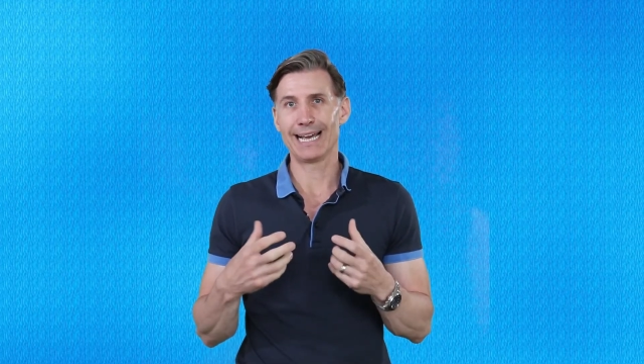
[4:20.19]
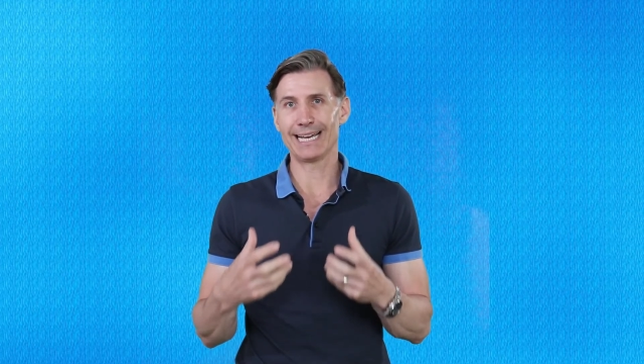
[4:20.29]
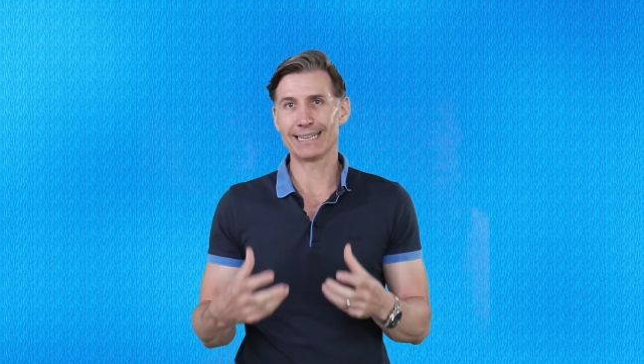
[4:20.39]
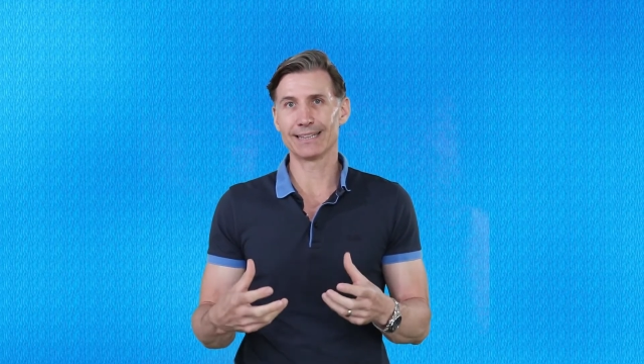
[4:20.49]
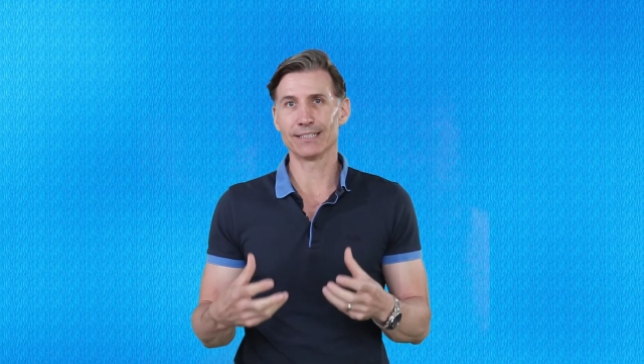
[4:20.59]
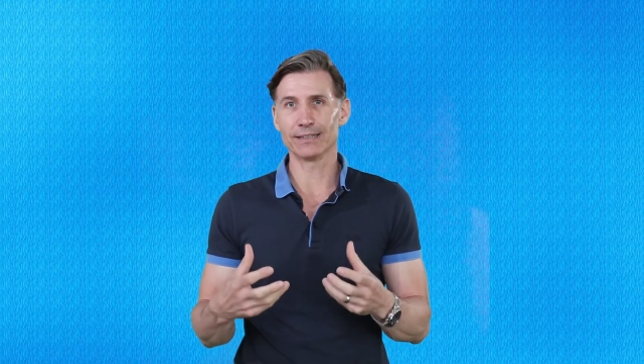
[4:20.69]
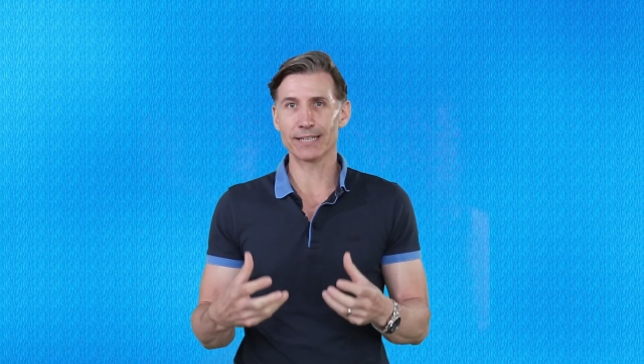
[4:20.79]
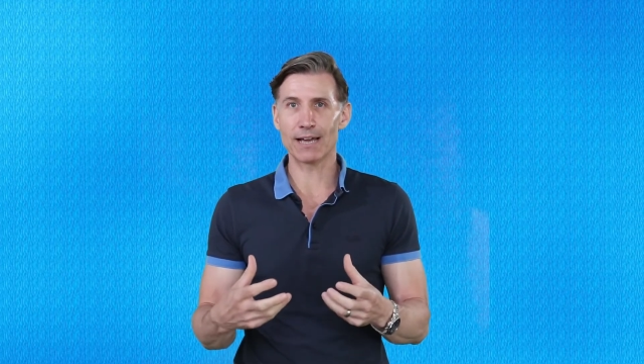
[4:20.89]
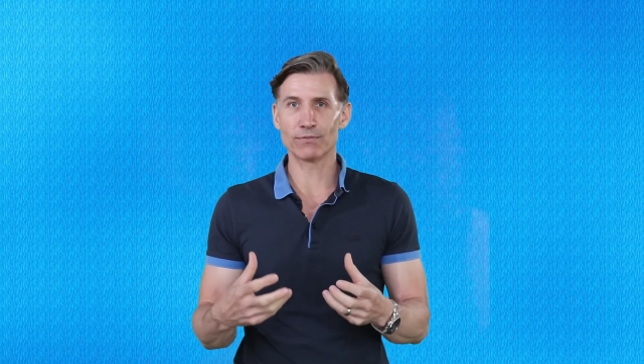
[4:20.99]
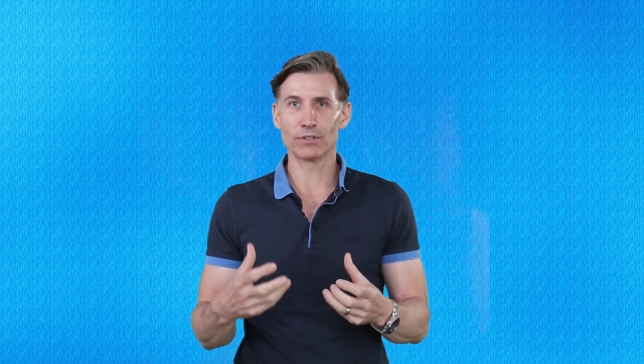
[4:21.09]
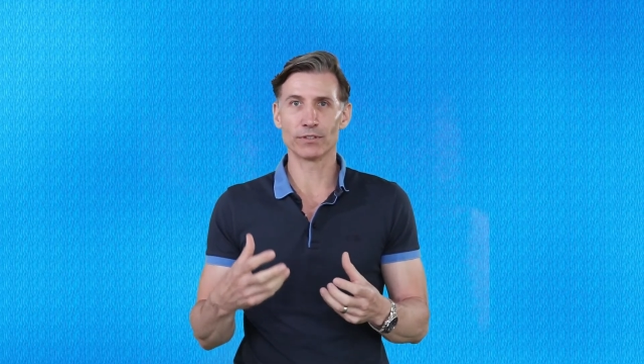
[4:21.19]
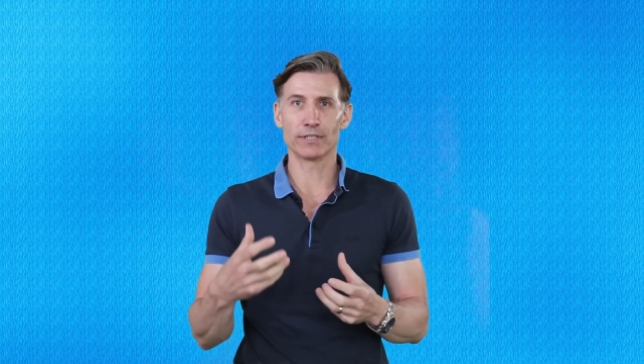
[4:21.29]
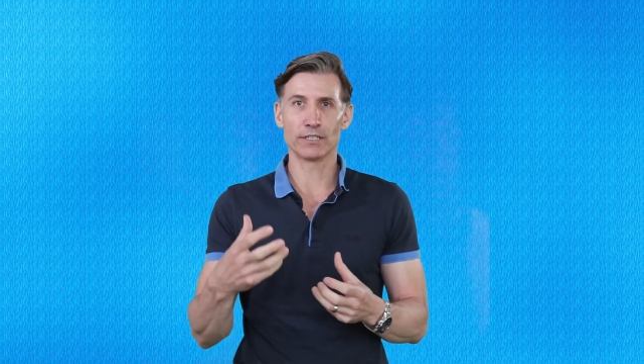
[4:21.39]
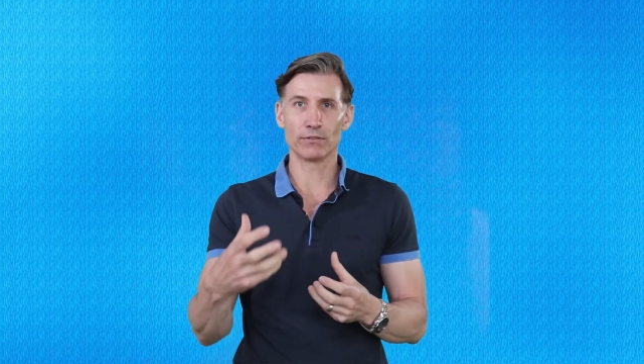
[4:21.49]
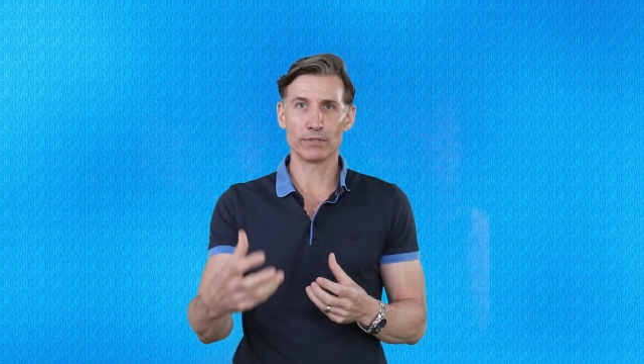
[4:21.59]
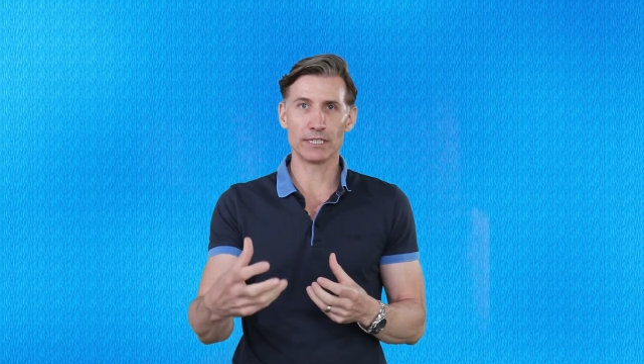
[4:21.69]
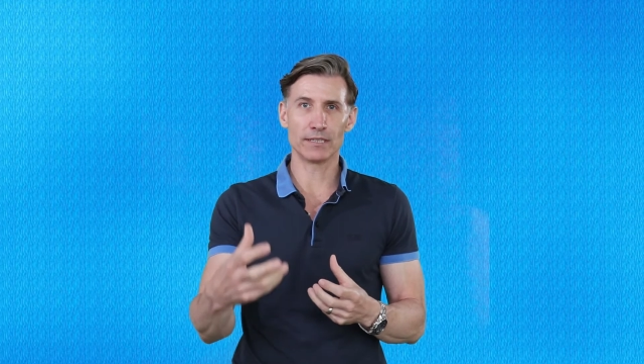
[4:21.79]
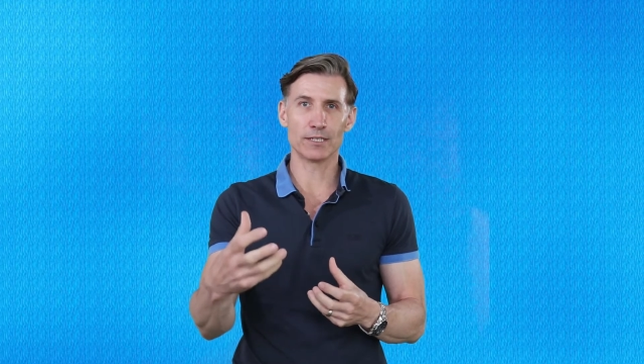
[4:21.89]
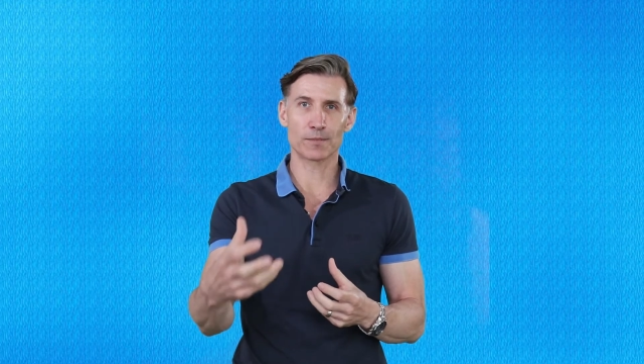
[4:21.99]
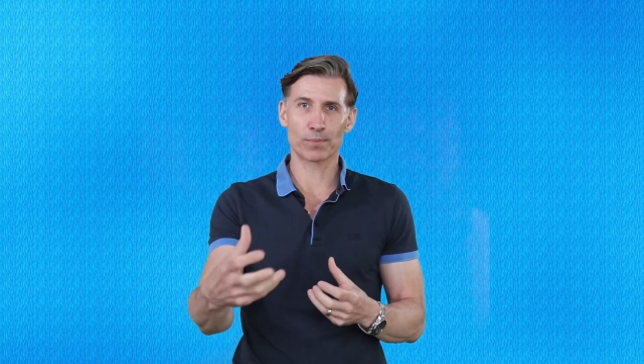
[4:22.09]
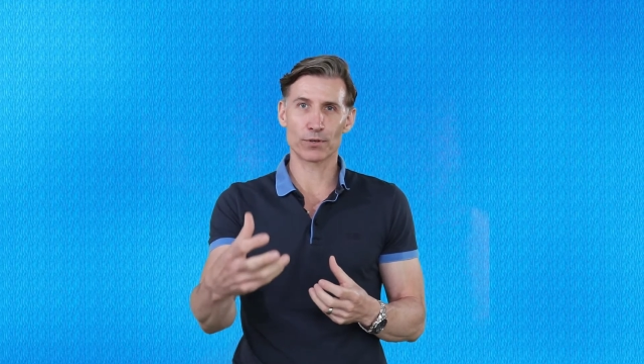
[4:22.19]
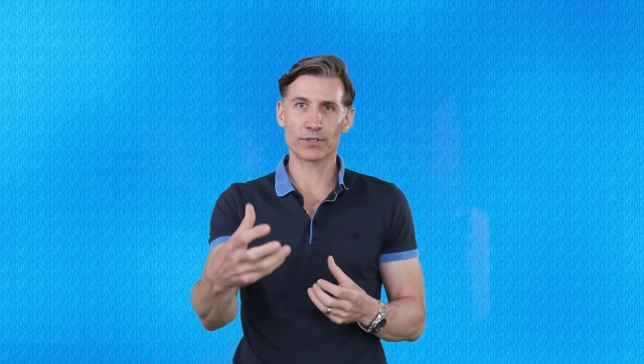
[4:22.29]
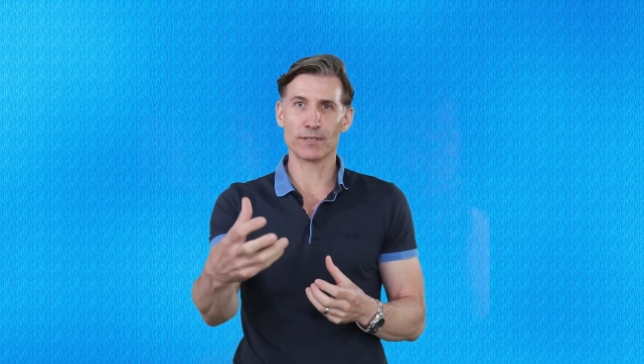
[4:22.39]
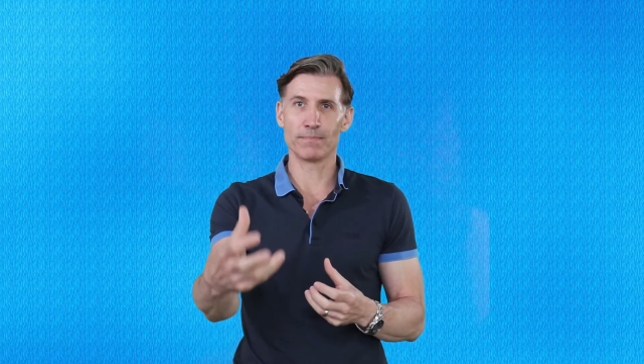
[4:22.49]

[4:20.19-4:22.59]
at the level that you need this person